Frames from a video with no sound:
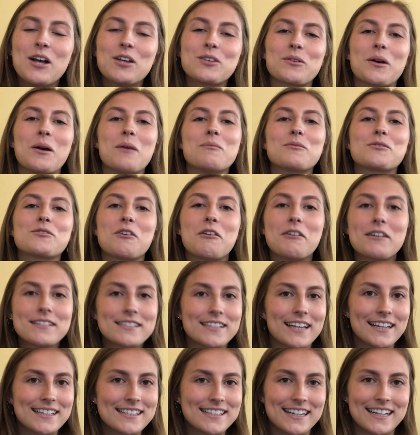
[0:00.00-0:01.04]
So I'm so
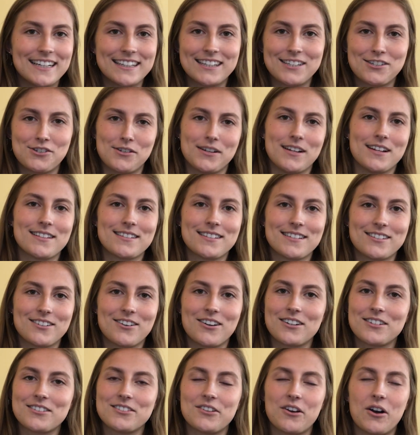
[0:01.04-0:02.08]
excited to get the chance to
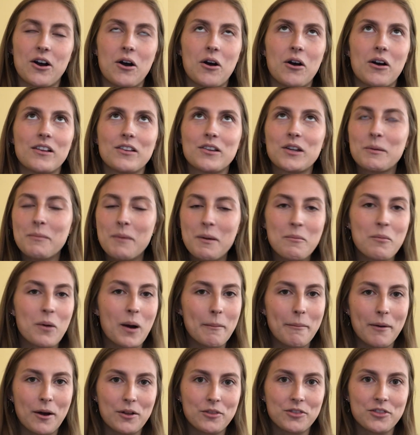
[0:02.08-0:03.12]
talk to y'all a little bit more
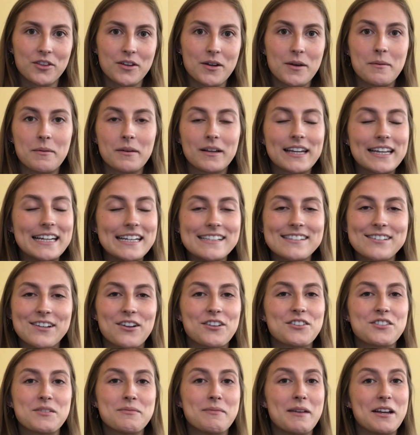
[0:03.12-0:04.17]
about the
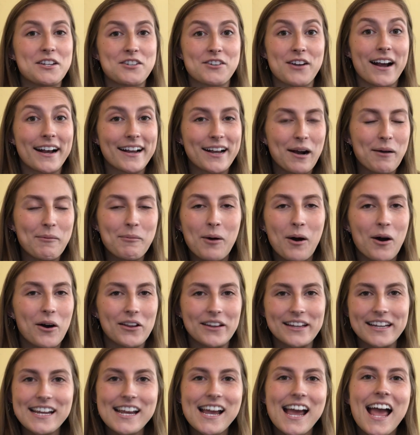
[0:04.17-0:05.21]
kinesiology major at Cal
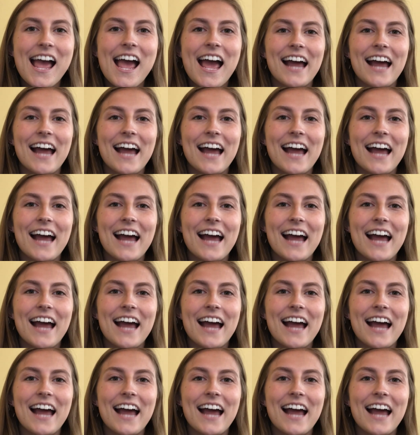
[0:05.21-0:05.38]
Poly